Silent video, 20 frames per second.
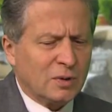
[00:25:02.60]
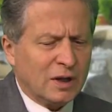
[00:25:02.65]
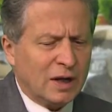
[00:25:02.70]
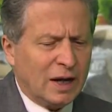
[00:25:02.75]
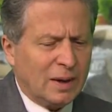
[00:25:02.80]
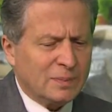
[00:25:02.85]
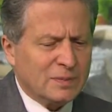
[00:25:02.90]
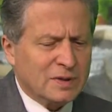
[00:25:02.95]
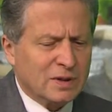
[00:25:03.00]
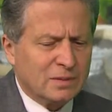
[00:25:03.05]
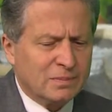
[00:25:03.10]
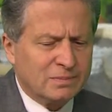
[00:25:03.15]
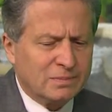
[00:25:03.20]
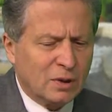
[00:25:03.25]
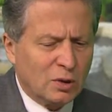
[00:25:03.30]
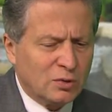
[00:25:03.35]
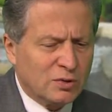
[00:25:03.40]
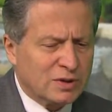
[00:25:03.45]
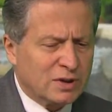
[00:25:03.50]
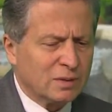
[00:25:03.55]
Perhaps the
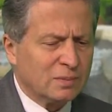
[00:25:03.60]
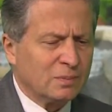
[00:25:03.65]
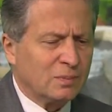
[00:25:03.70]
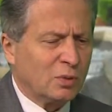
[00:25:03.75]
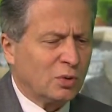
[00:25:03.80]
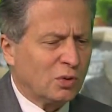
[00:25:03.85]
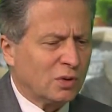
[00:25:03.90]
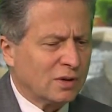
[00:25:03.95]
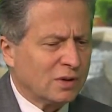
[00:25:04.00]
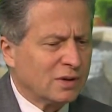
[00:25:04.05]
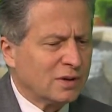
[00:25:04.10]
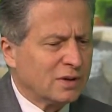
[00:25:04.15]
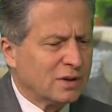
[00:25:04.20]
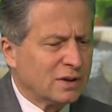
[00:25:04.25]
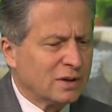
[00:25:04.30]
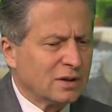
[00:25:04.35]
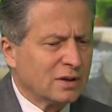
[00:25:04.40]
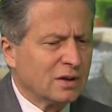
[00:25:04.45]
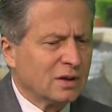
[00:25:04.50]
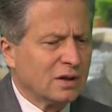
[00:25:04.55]
most important